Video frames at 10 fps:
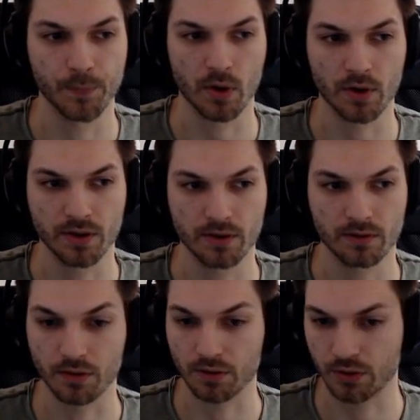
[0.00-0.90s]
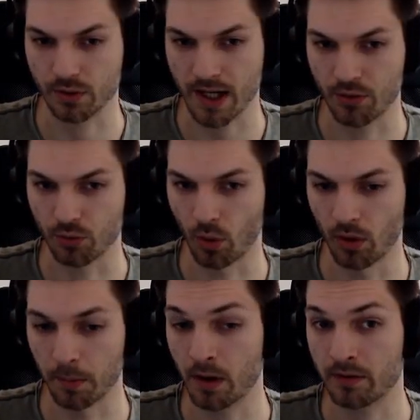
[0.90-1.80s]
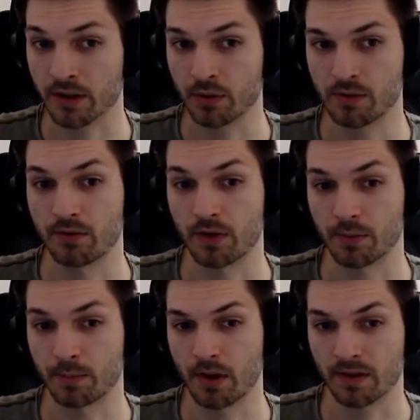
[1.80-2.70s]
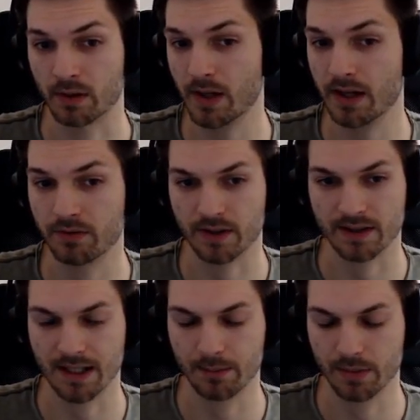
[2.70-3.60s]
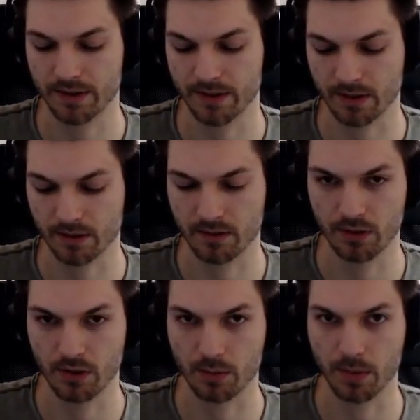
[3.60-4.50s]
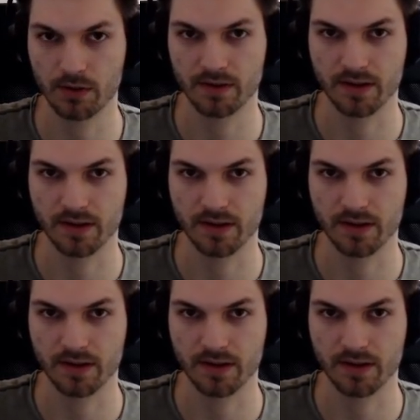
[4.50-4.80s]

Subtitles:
or you can roll the perfect unit for the perfect way. For example, your opponents are